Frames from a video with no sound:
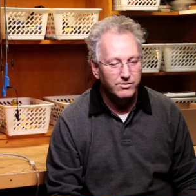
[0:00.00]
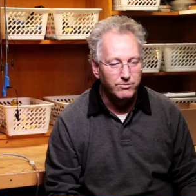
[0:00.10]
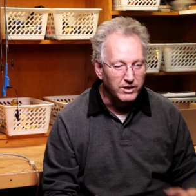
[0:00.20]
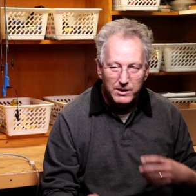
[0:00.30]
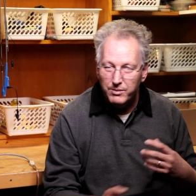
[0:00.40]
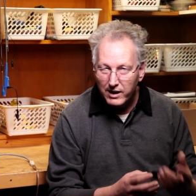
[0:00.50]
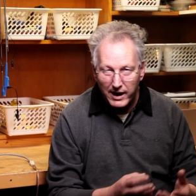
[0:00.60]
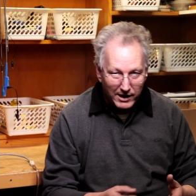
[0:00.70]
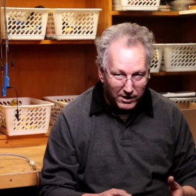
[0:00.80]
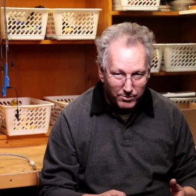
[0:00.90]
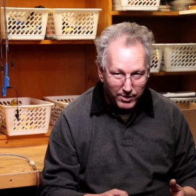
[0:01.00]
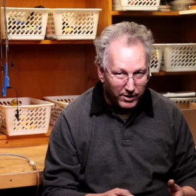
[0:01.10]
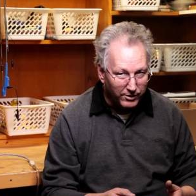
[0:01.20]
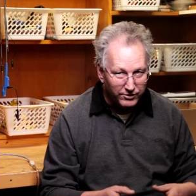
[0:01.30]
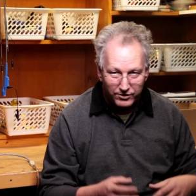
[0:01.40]
manipulating
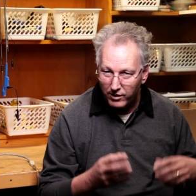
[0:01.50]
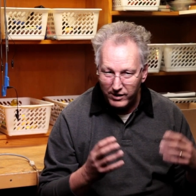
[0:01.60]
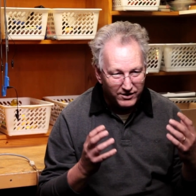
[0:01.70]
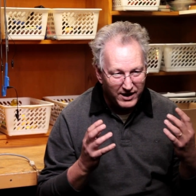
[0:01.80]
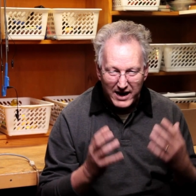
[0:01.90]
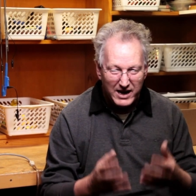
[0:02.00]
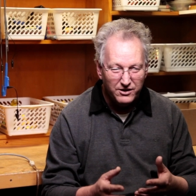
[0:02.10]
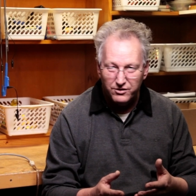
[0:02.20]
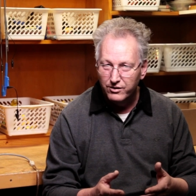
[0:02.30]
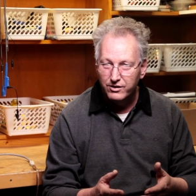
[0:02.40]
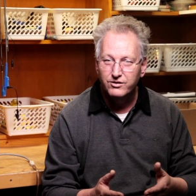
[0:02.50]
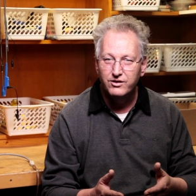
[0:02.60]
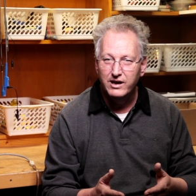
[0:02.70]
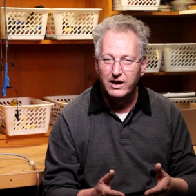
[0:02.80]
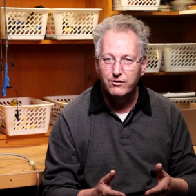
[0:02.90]
components, so tacking circuits
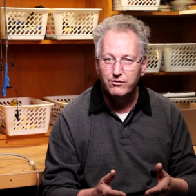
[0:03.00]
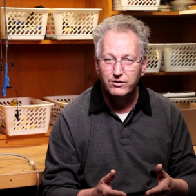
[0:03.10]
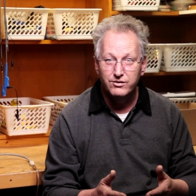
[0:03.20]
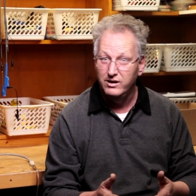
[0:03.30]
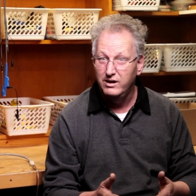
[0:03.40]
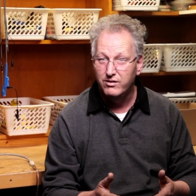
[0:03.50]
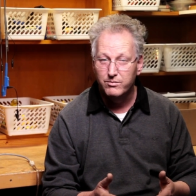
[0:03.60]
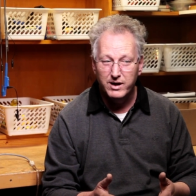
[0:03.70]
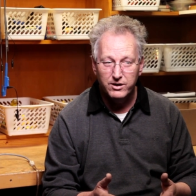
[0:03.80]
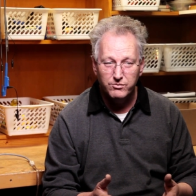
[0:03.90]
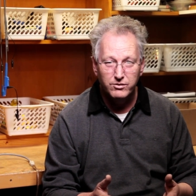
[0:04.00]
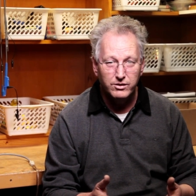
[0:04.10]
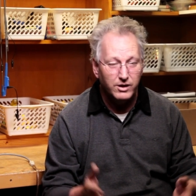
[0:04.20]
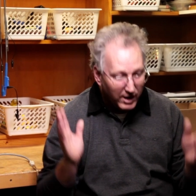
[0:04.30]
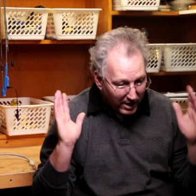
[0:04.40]
together and seeing if the buggers worked,